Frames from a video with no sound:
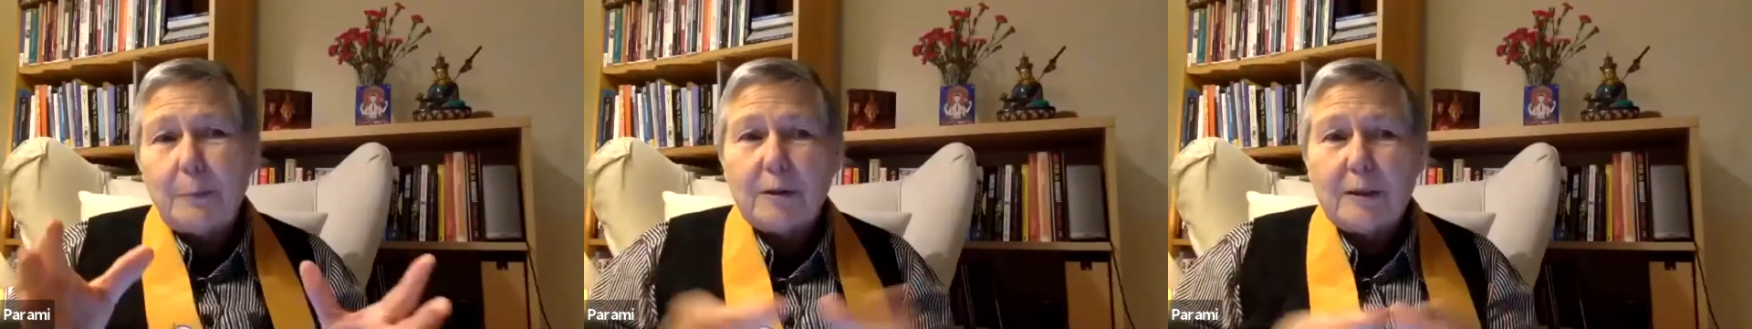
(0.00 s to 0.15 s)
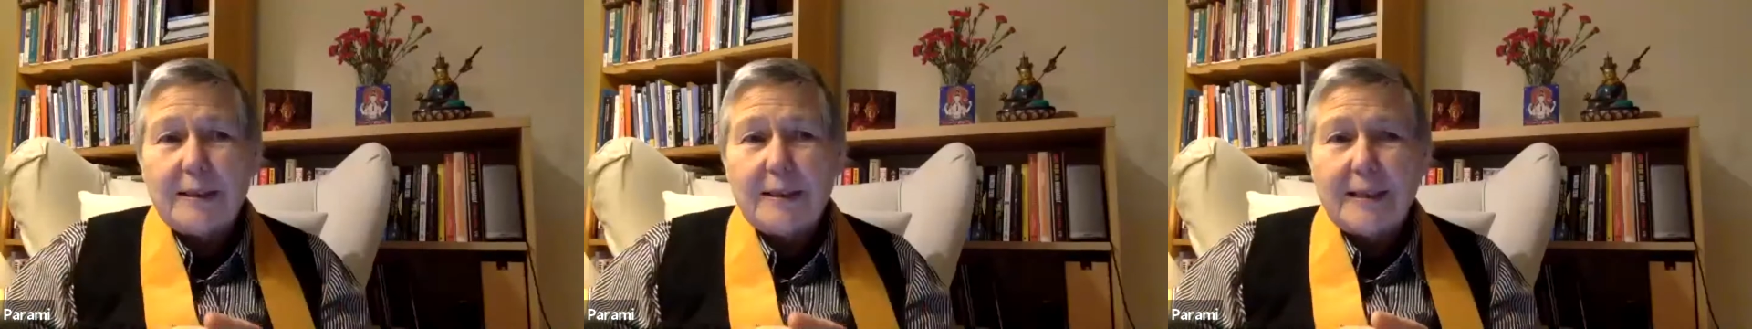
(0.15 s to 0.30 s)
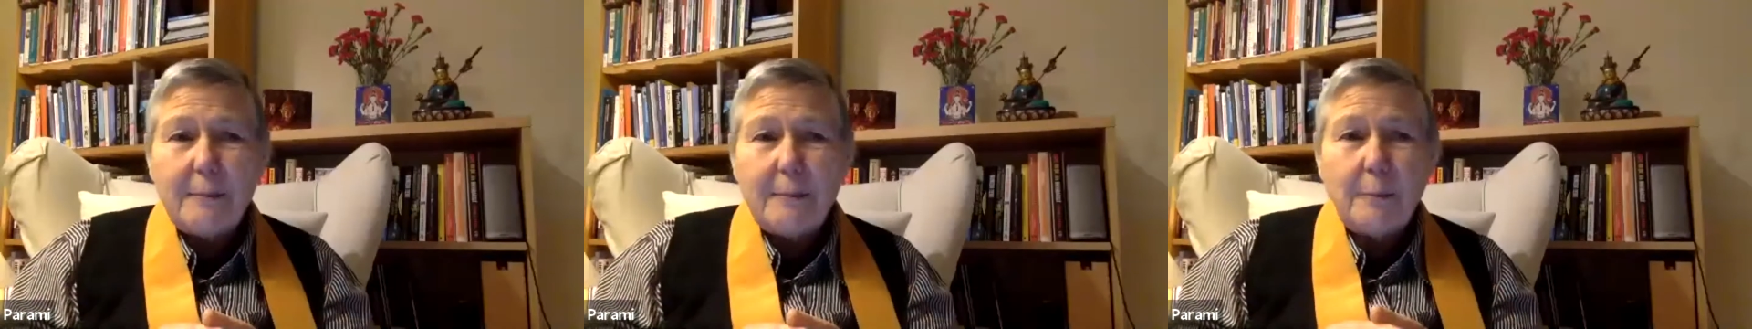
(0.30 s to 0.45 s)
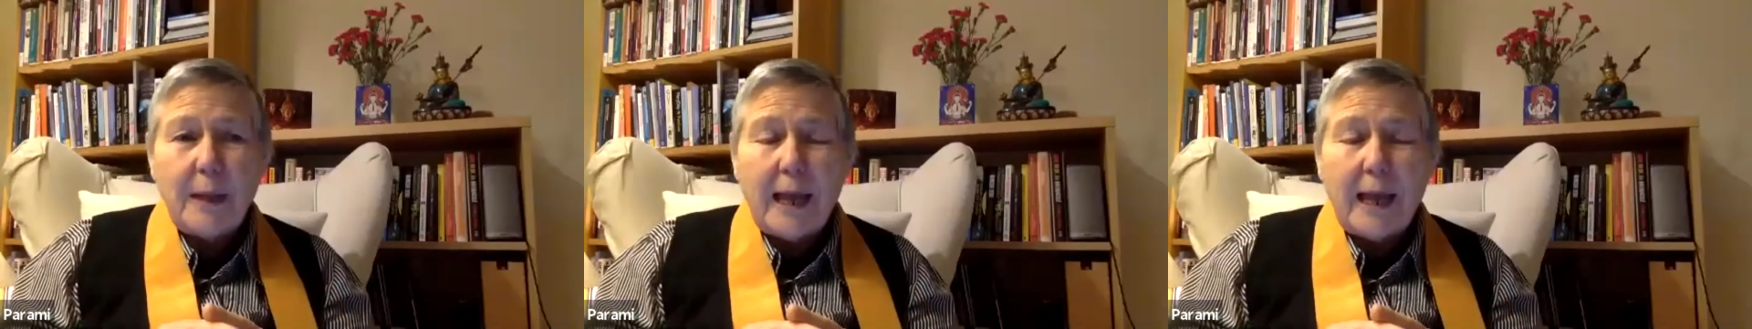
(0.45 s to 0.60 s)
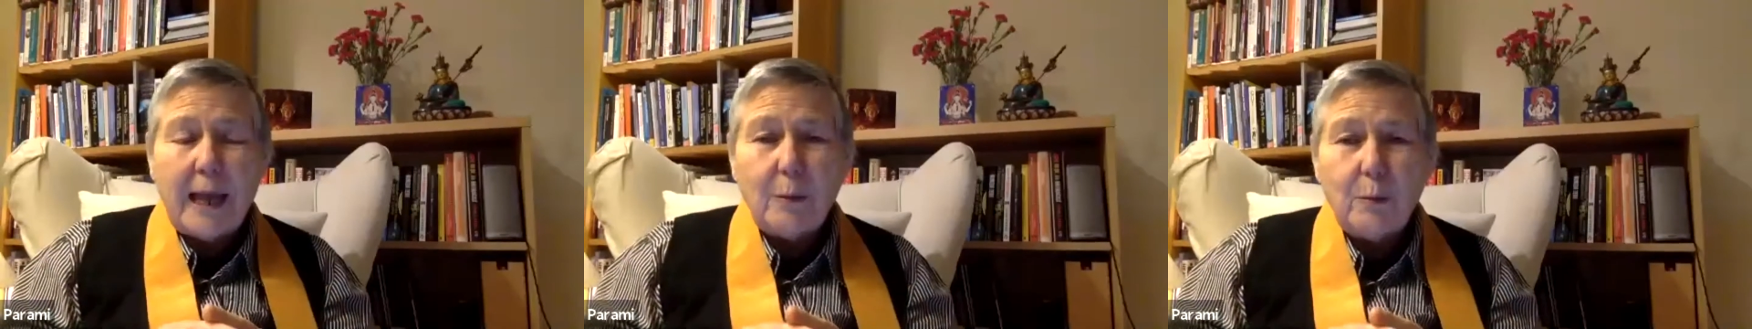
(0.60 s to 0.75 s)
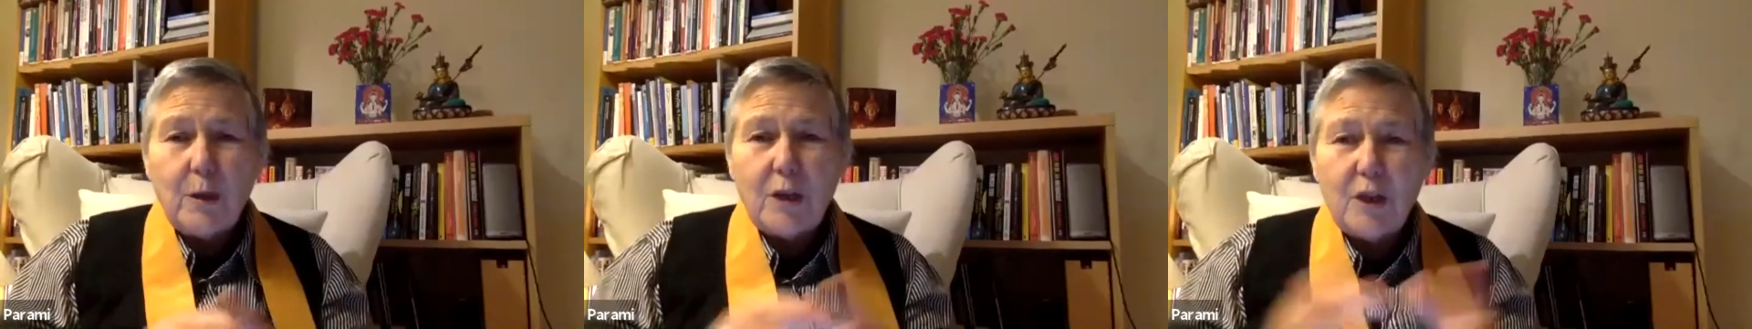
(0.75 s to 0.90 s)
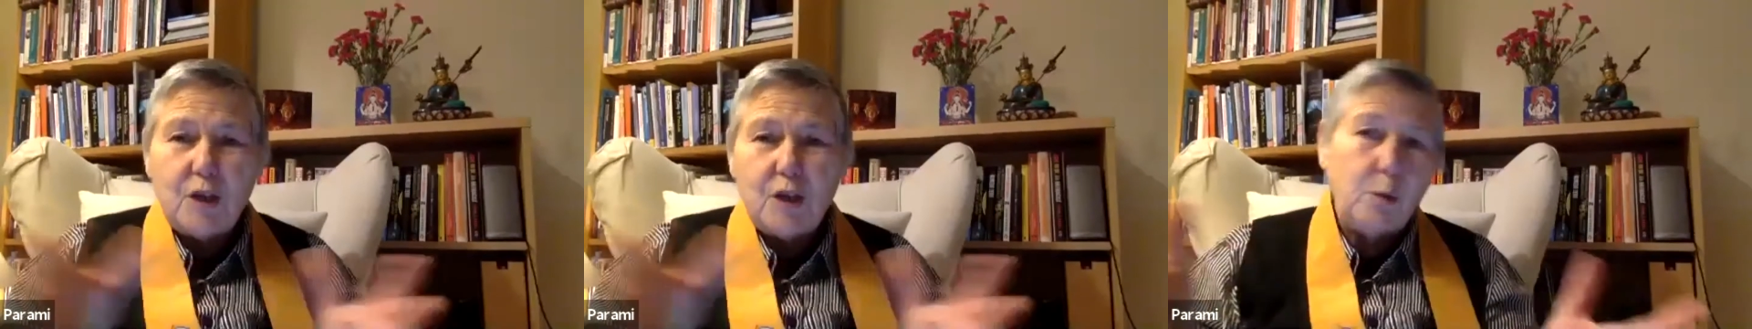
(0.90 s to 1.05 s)
the same
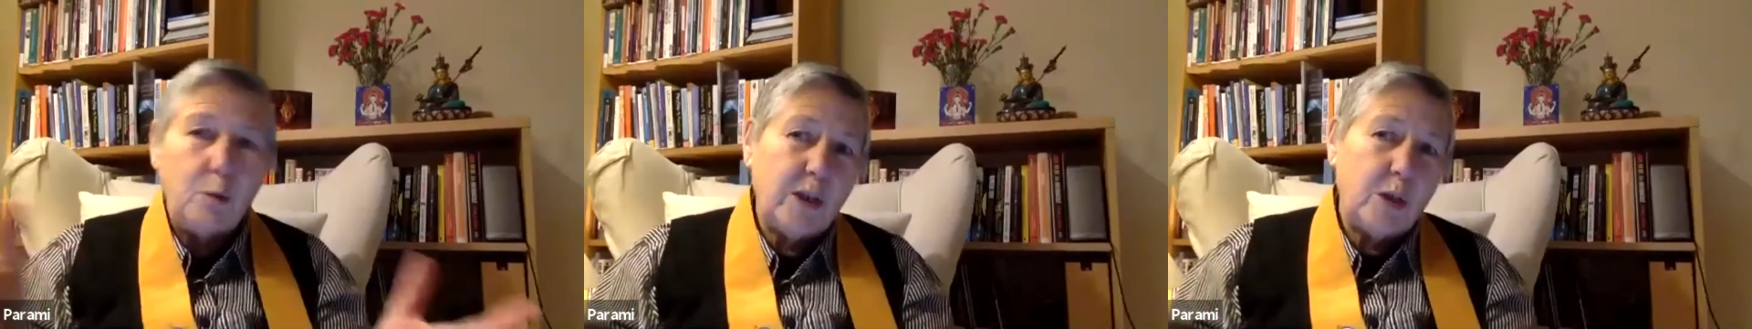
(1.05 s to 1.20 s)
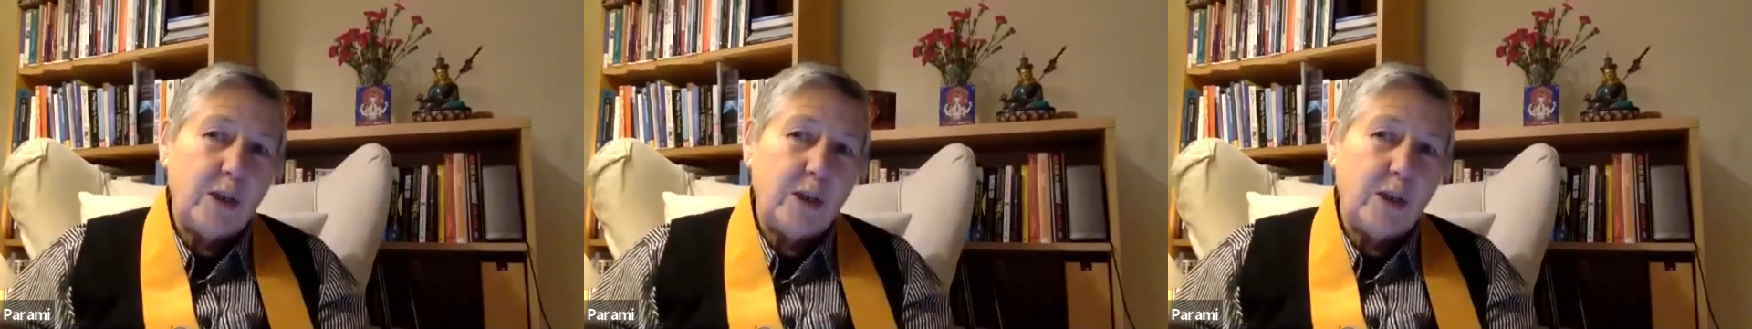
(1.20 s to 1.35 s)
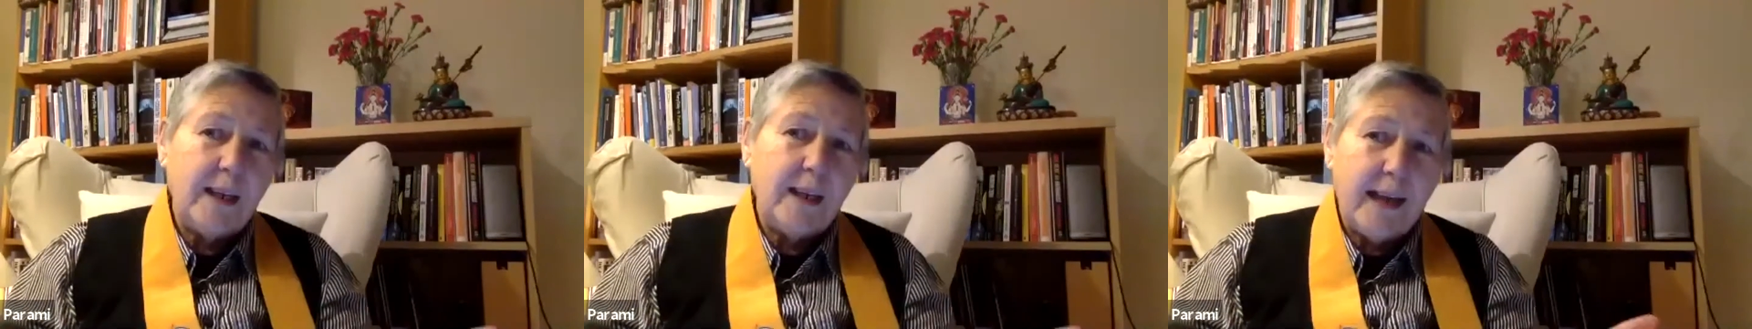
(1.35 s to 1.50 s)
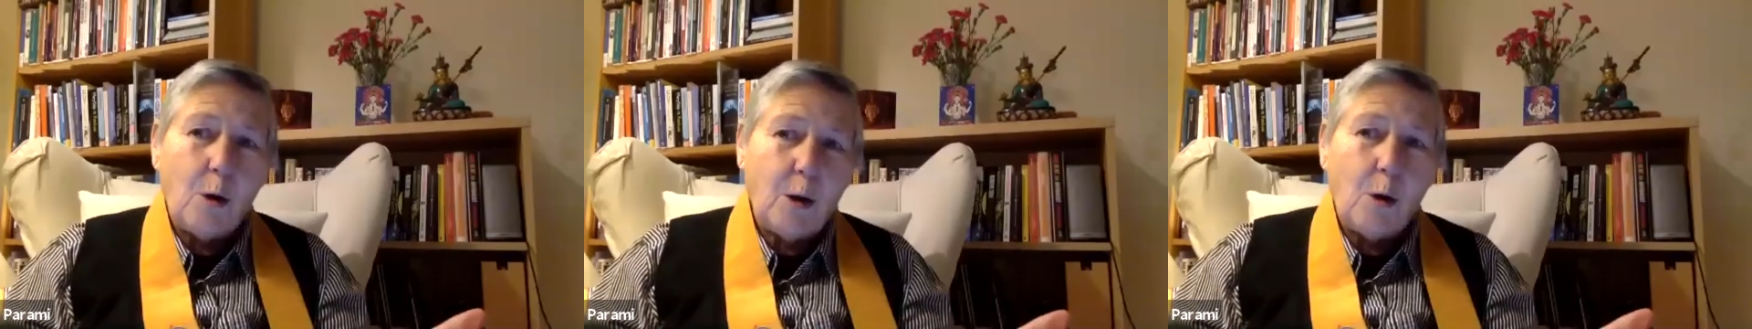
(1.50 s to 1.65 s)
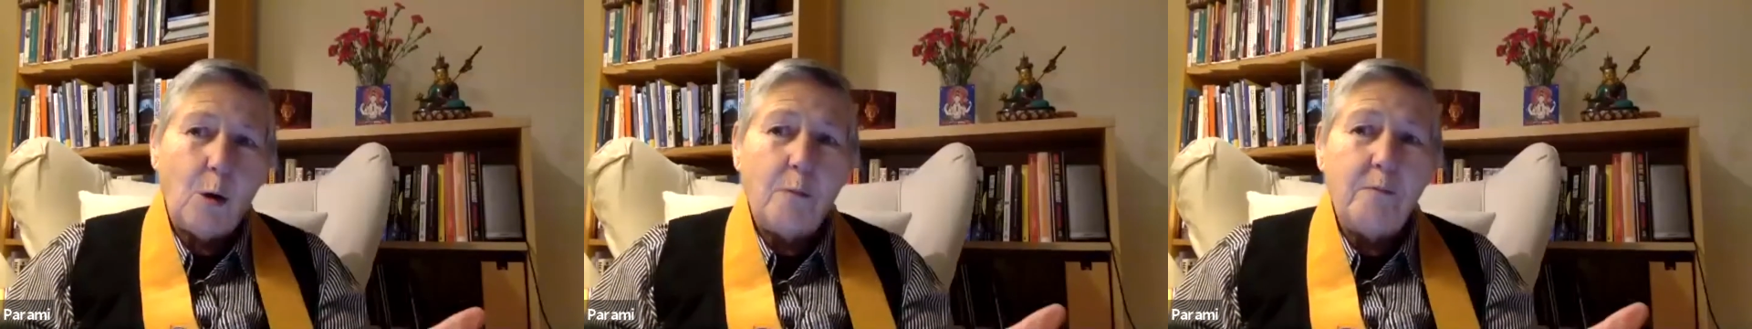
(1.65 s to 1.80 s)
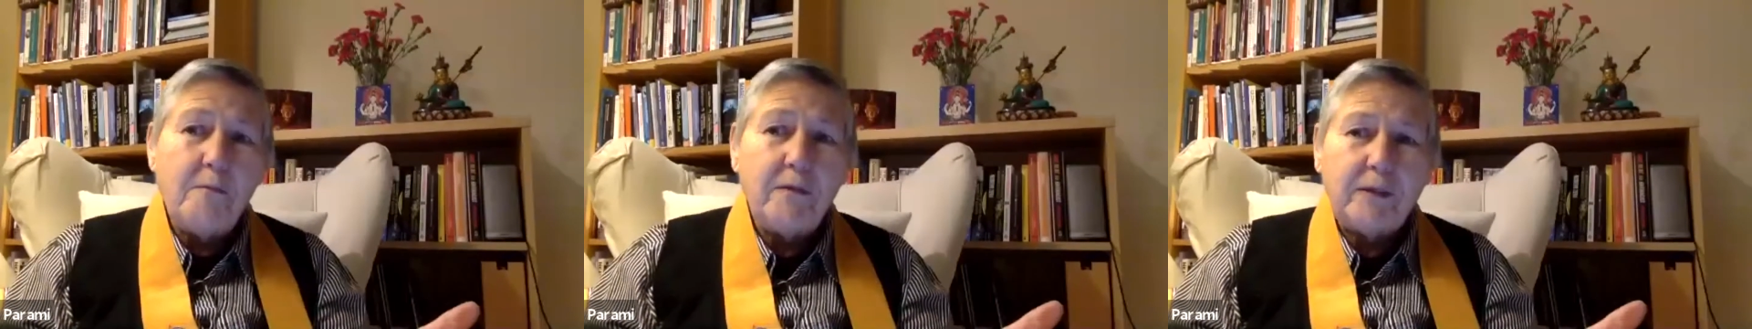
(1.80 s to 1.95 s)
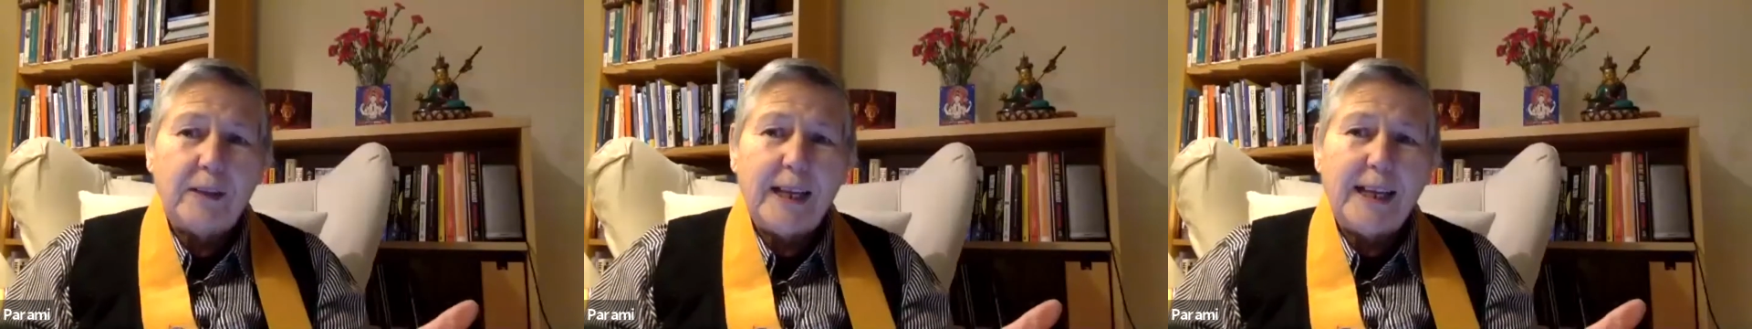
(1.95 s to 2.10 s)
language, you wouldn't get
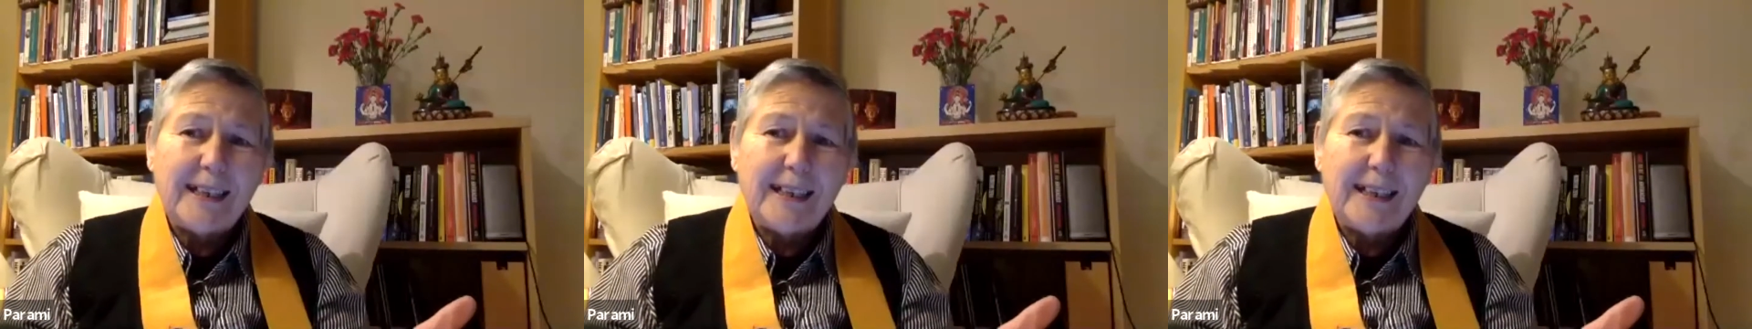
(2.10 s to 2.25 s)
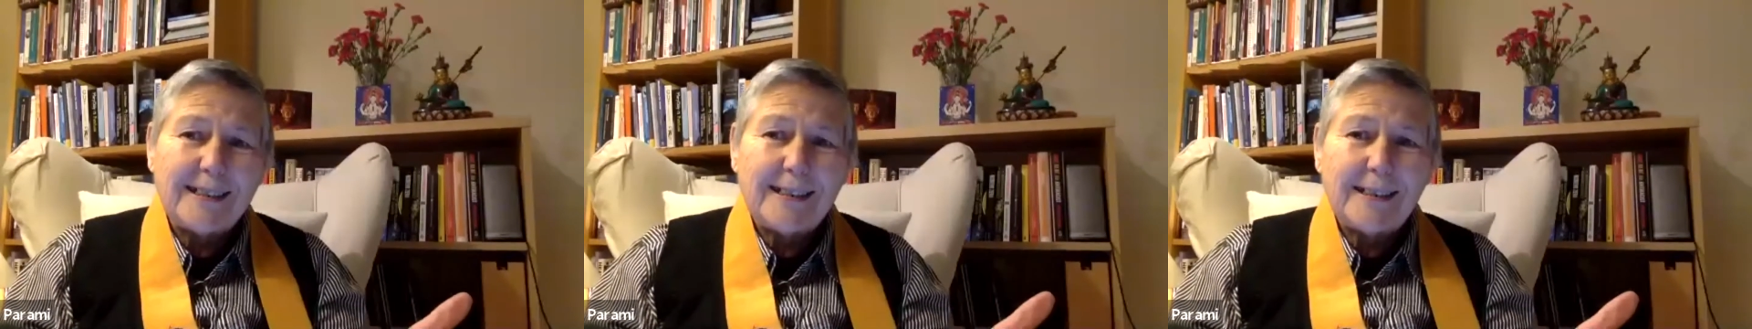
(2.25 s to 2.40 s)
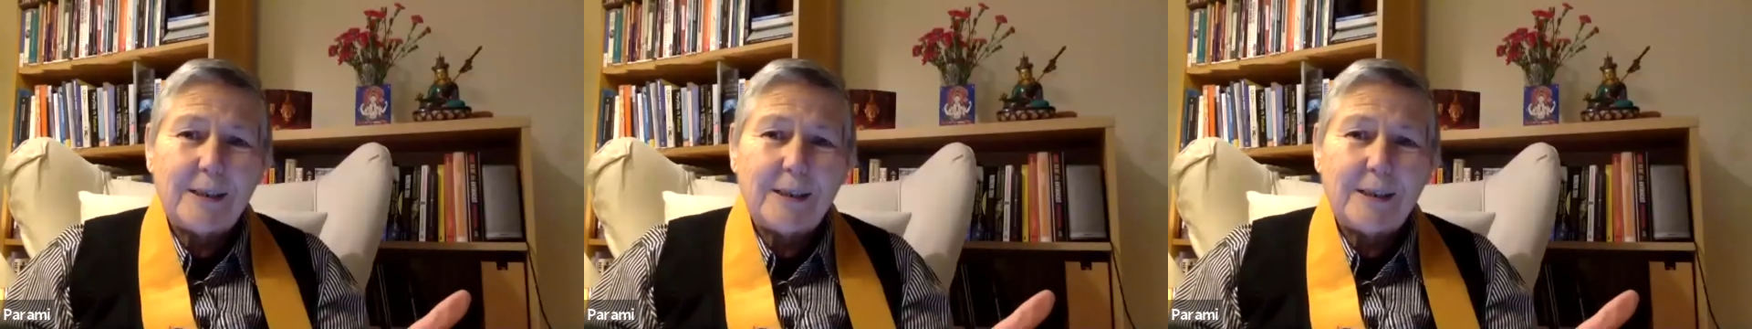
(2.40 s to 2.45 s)
conflicts